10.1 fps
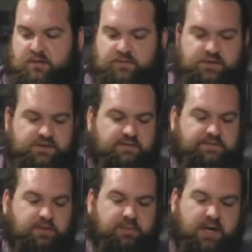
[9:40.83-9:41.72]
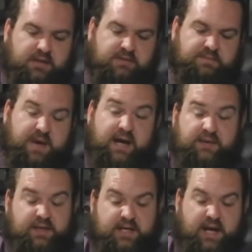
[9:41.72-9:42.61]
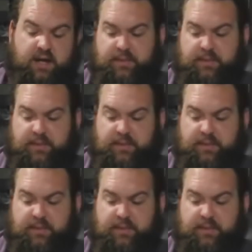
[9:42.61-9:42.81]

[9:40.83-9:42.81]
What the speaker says: for just a few bucks back in the day.